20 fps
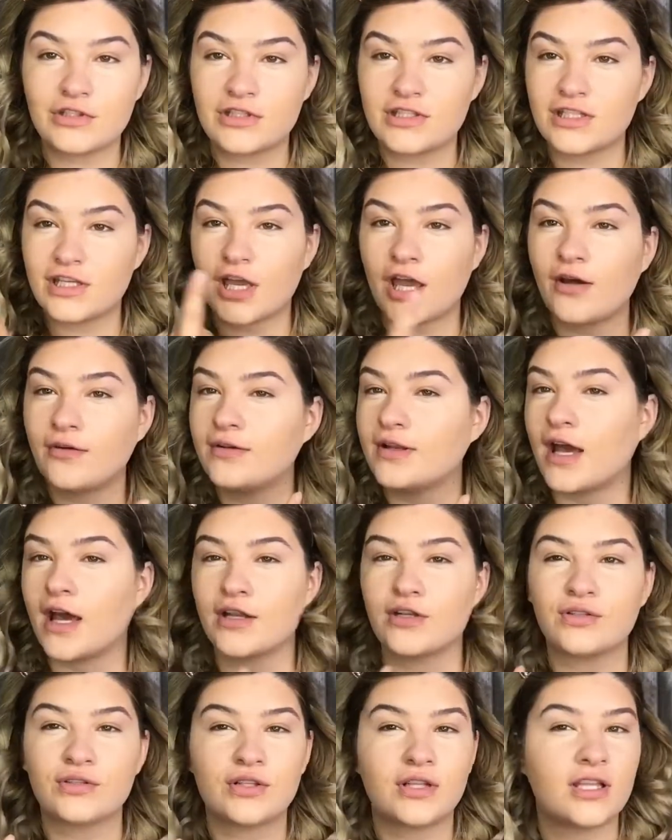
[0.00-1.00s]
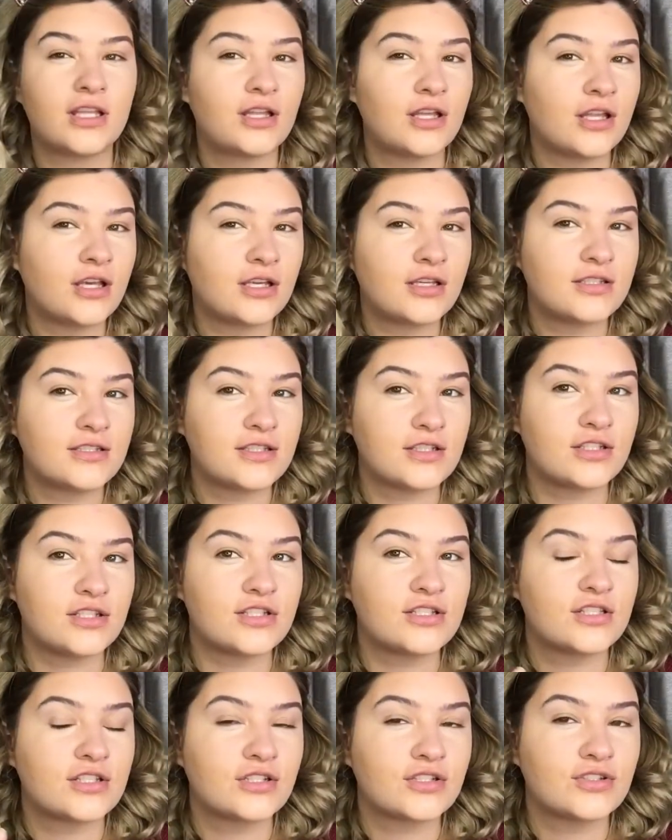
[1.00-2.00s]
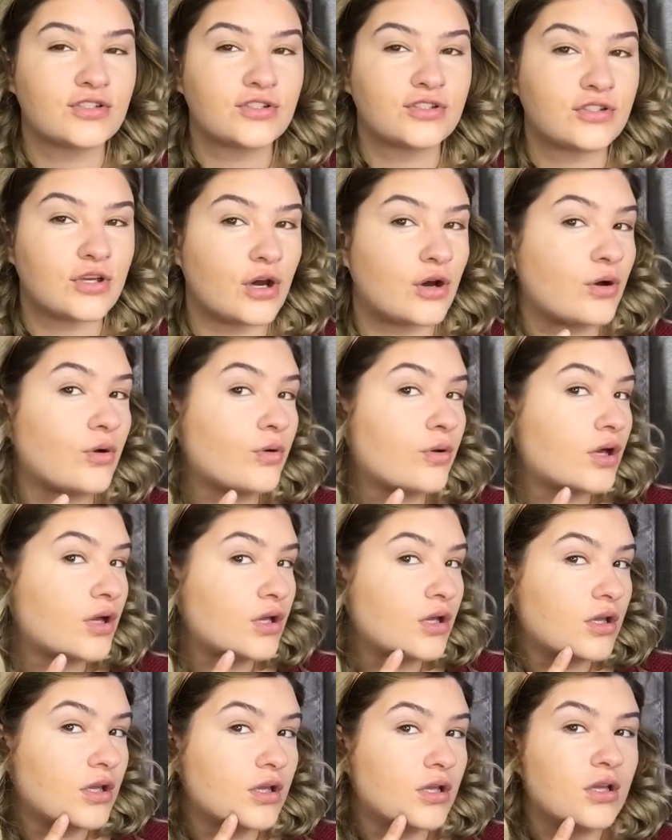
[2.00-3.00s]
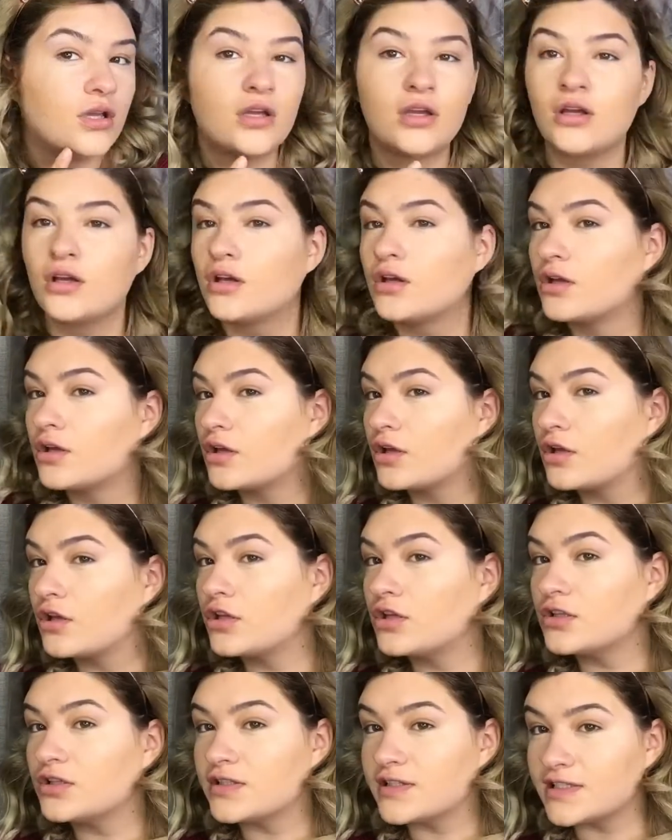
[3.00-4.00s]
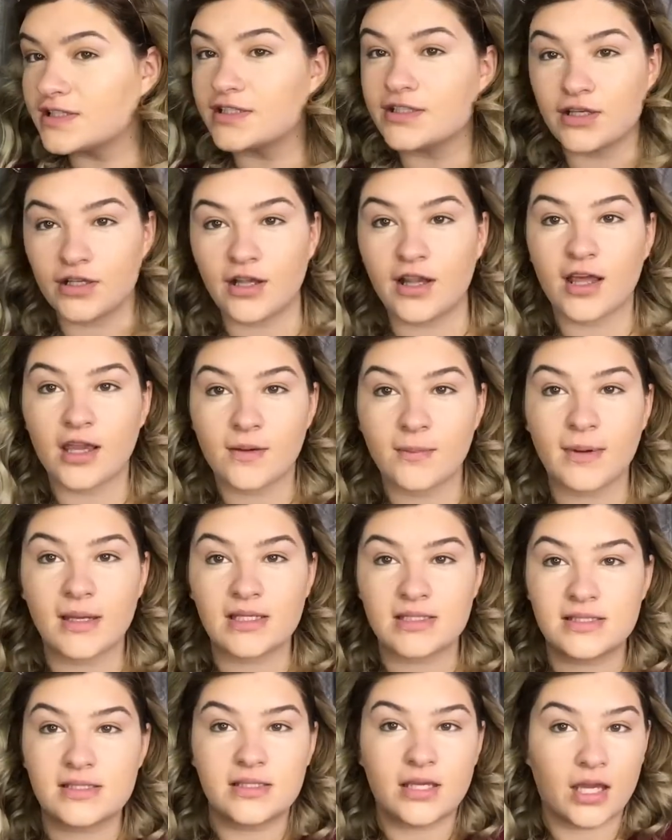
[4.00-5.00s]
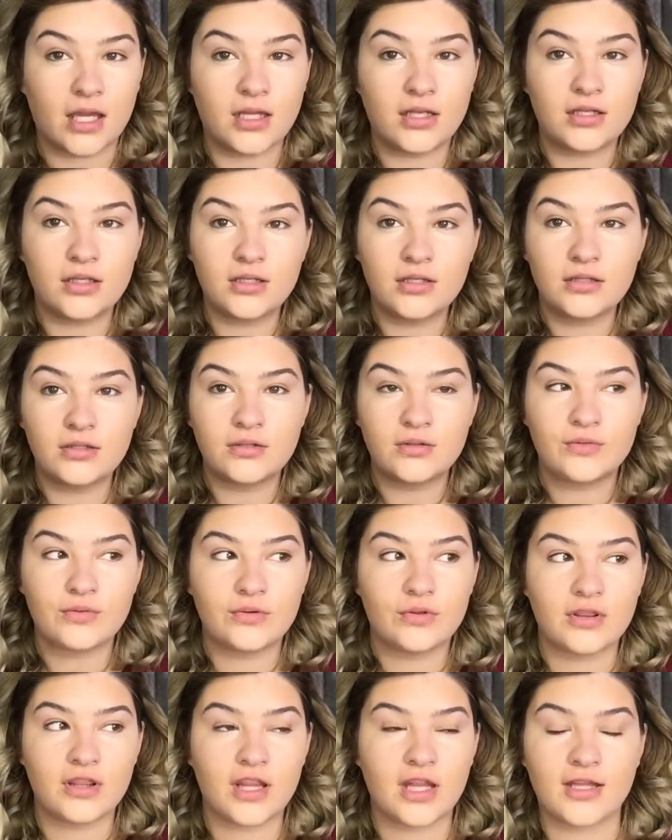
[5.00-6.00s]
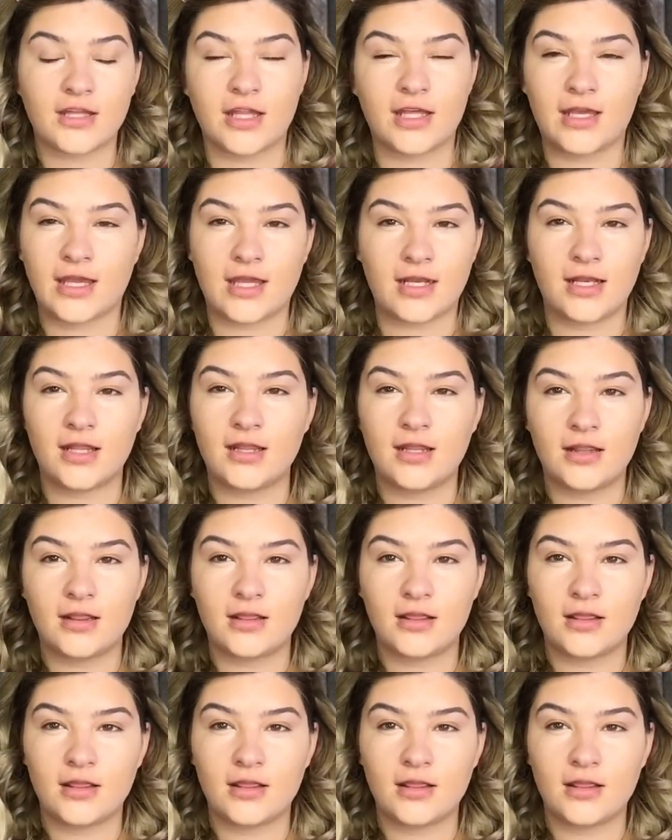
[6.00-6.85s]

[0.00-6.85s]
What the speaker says: See how natural it looks? It just looks so still like my skin than like any